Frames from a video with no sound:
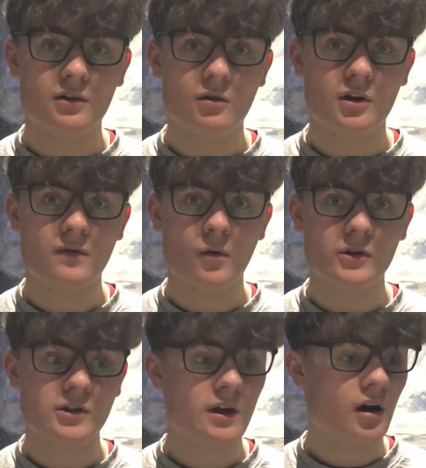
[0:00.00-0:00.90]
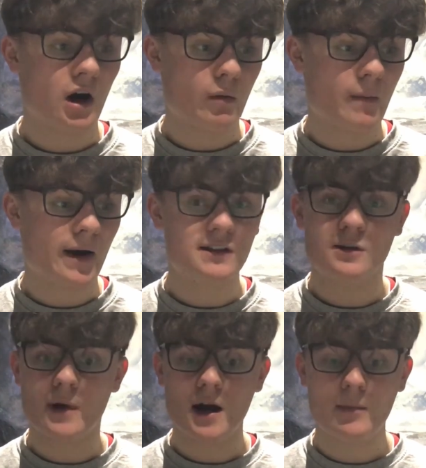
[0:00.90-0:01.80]
you guys for watching. I'm a man as
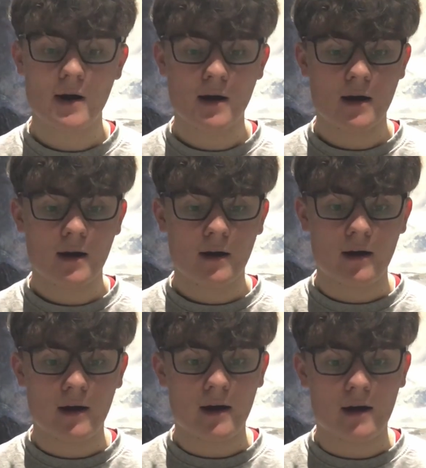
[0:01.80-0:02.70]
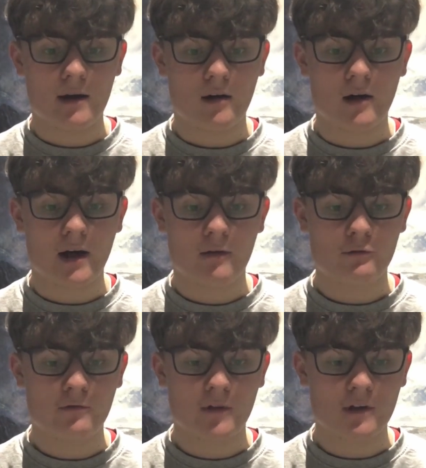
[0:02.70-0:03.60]
kebab. I
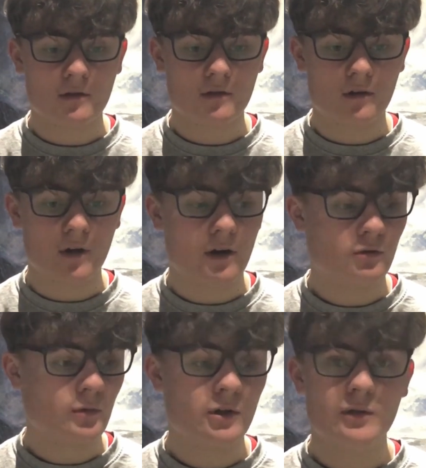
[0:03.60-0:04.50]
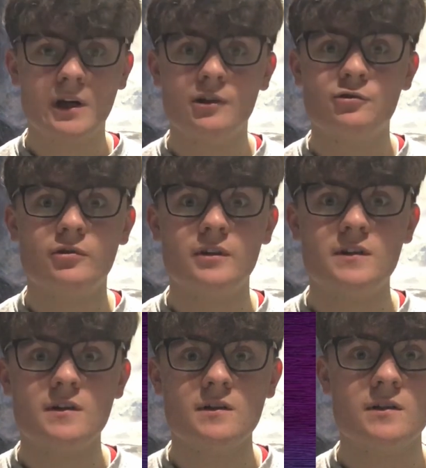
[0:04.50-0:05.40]
haven't finished. How do I do the outro to these things